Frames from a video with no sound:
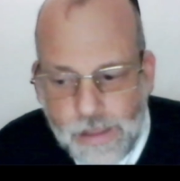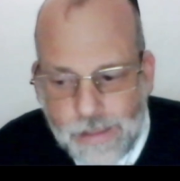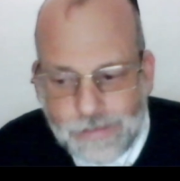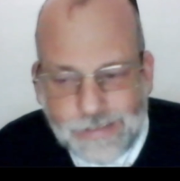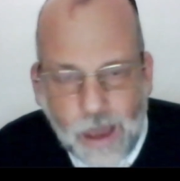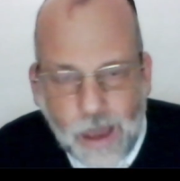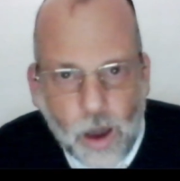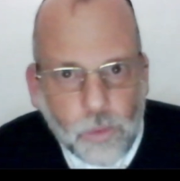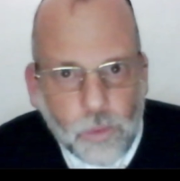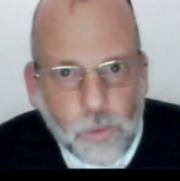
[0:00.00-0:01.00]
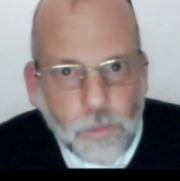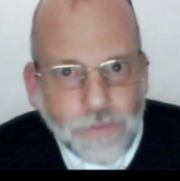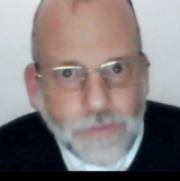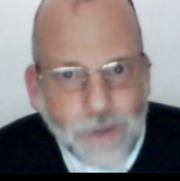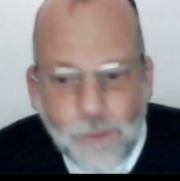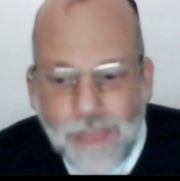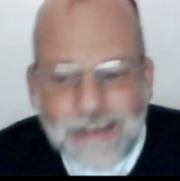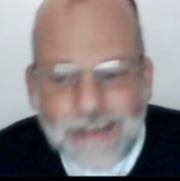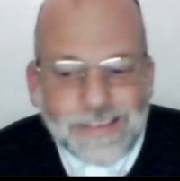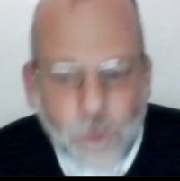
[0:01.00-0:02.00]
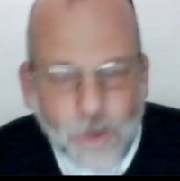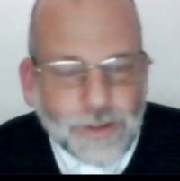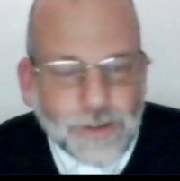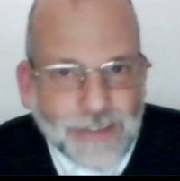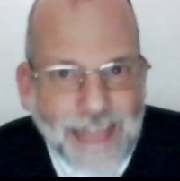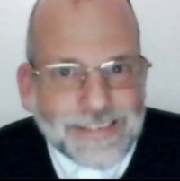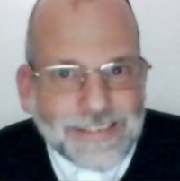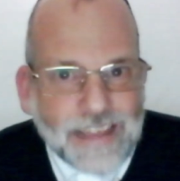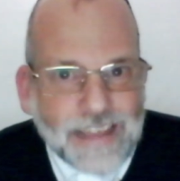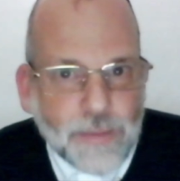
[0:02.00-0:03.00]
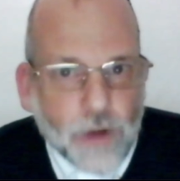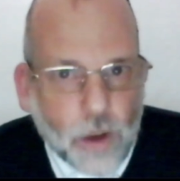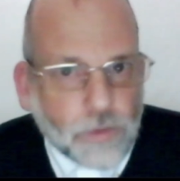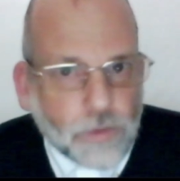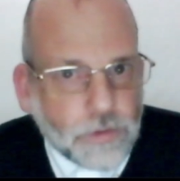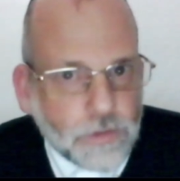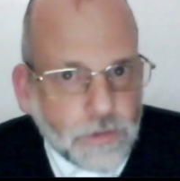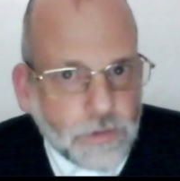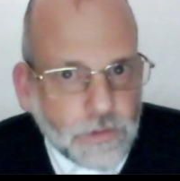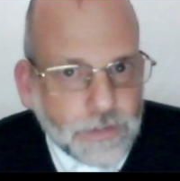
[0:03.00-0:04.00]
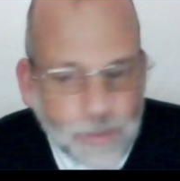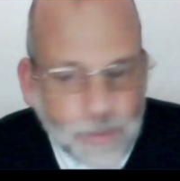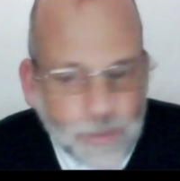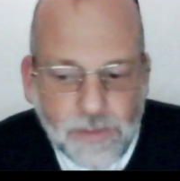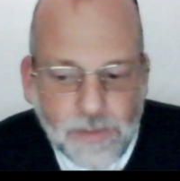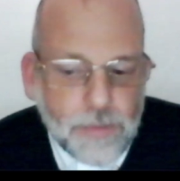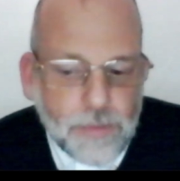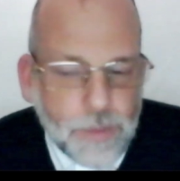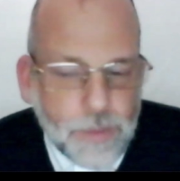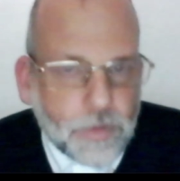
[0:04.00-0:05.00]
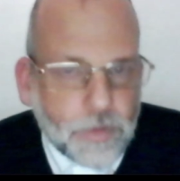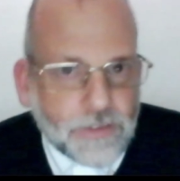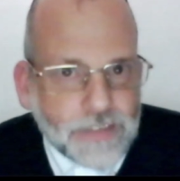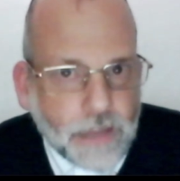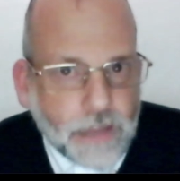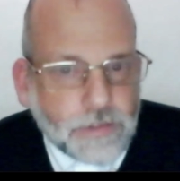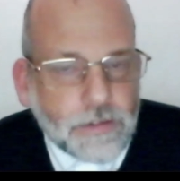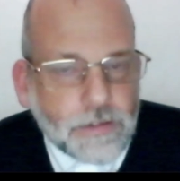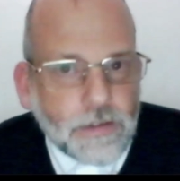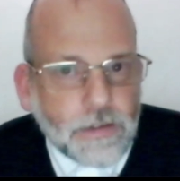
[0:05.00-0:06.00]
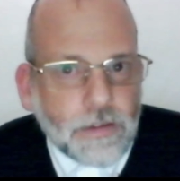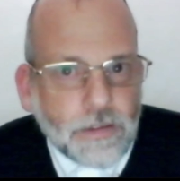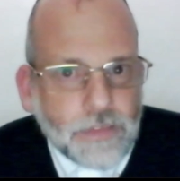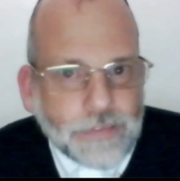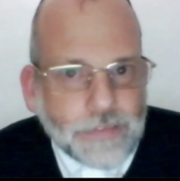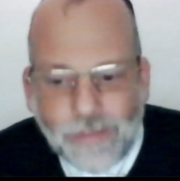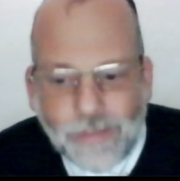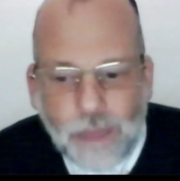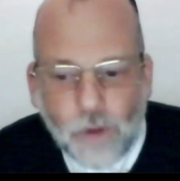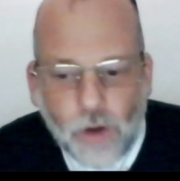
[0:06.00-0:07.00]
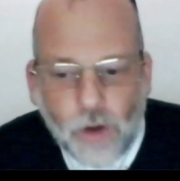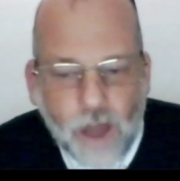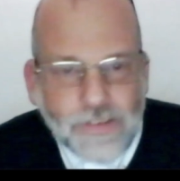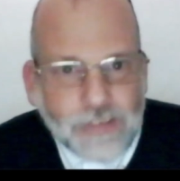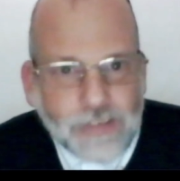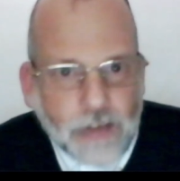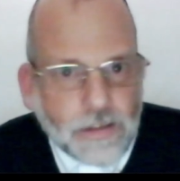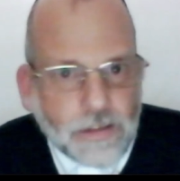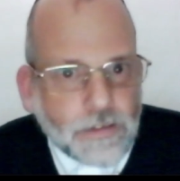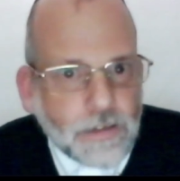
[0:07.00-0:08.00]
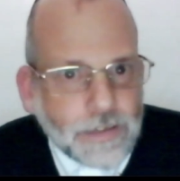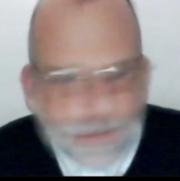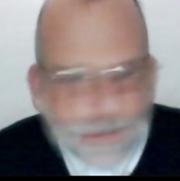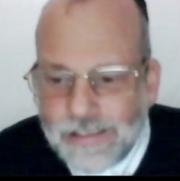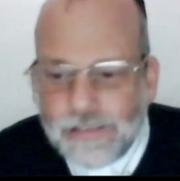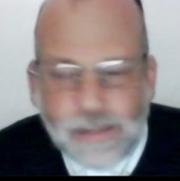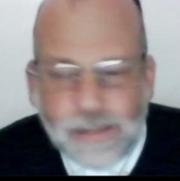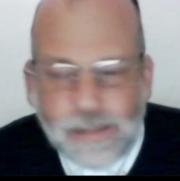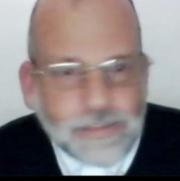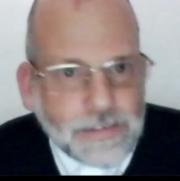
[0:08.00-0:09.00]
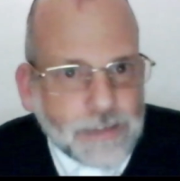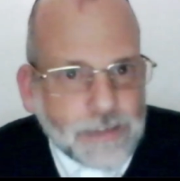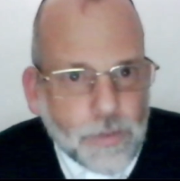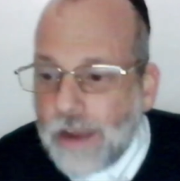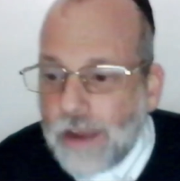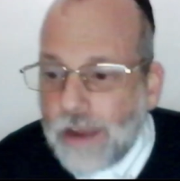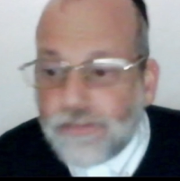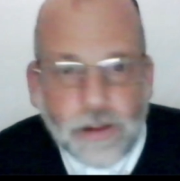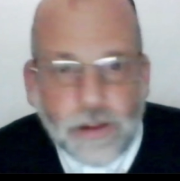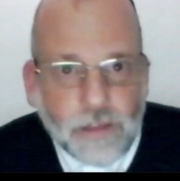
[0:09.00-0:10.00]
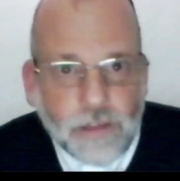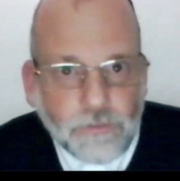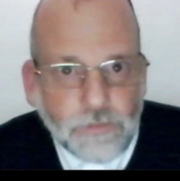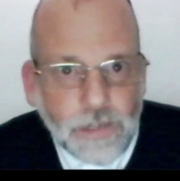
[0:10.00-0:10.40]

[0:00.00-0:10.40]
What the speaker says: So there are many stories on that same road that many people have said that they're on that road. All of a sudden, they see somebody right in front of them.